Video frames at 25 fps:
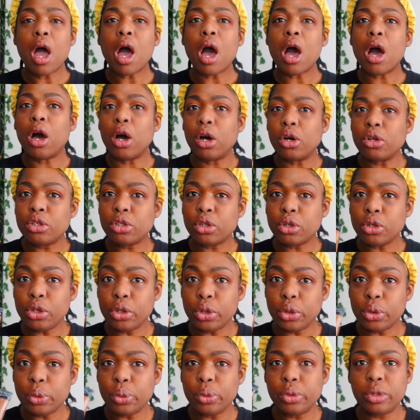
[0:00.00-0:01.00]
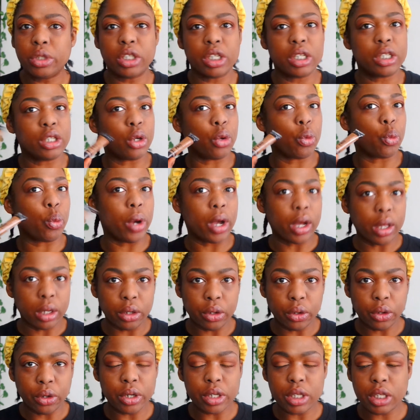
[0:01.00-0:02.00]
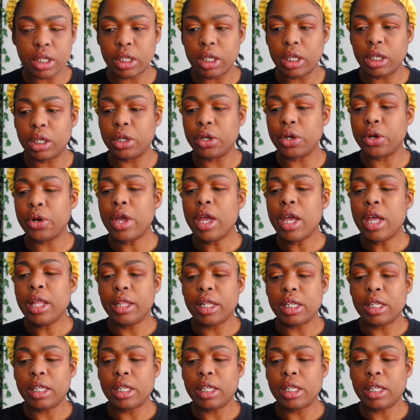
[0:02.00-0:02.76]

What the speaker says: I also use just a regular concealer.